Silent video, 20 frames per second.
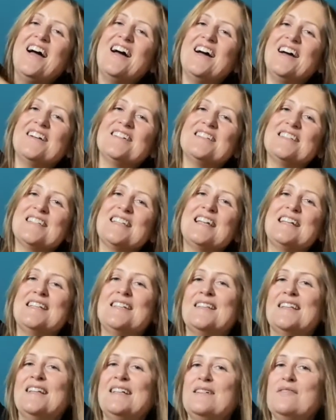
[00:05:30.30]
Just getting
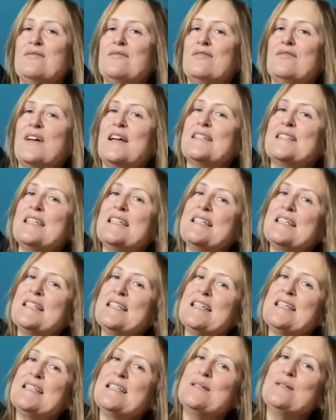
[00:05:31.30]
the lymphatic
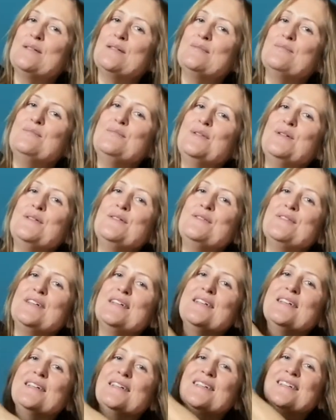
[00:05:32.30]
system
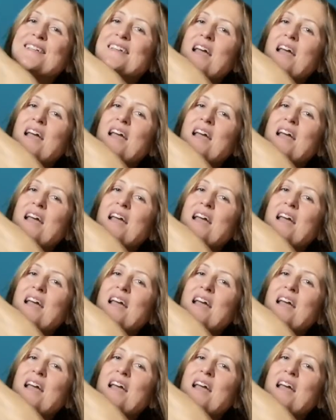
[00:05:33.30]
moving.